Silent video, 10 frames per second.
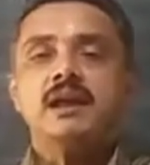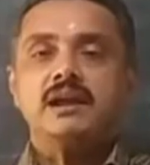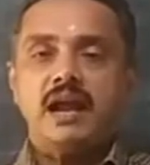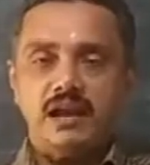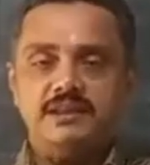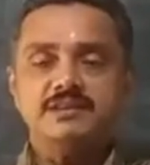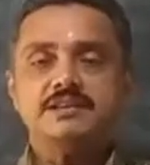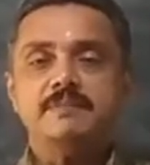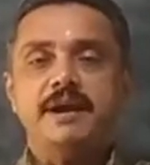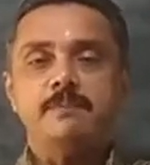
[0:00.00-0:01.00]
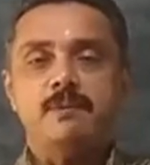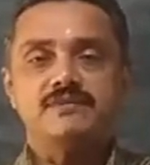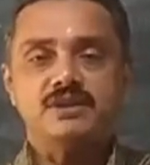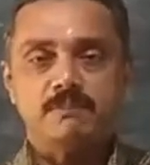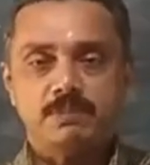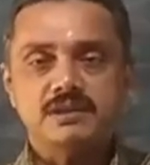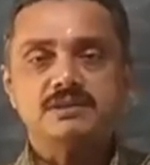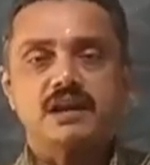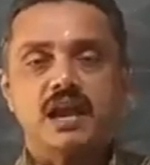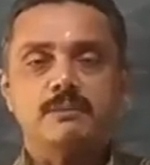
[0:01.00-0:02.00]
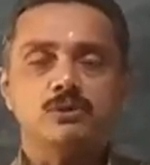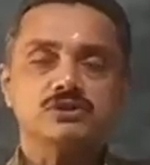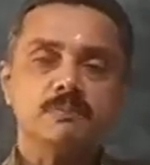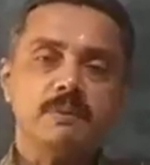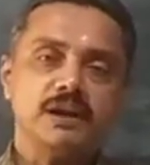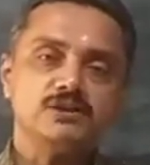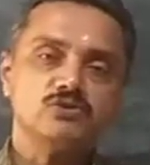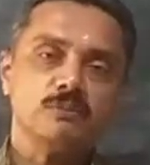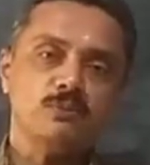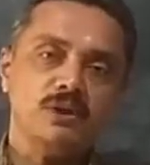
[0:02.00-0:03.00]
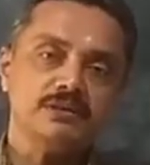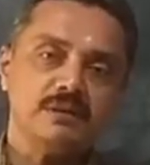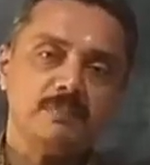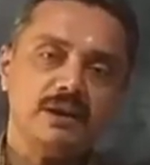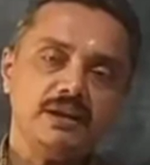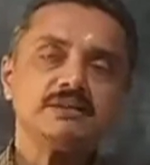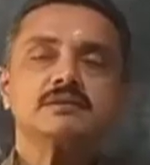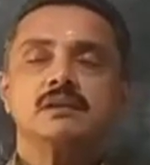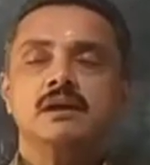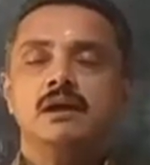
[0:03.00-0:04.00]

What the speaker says: Calyx is made up of sepals, gamosepalous or polysepalous.